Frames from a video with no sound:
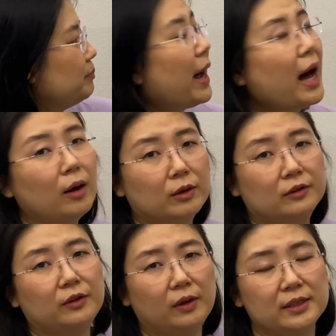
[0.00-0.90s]

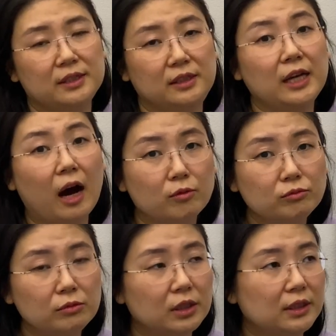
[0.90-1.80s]
powerful as
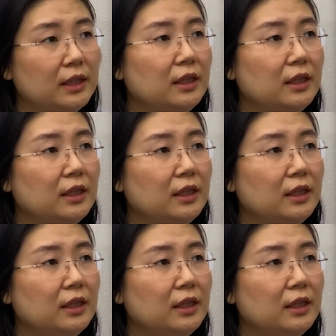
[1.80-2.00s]
Yang Wood